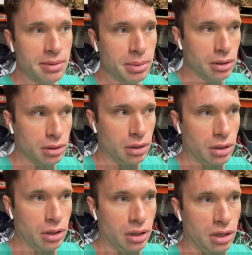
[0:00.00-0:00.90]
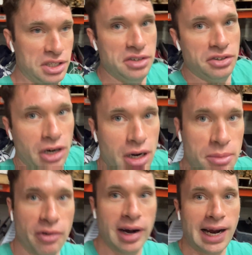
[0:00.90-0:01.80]
but I need time to
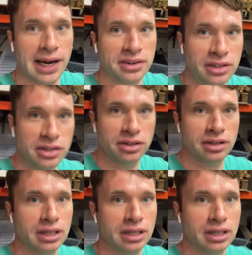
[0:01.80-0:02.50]
relax and just.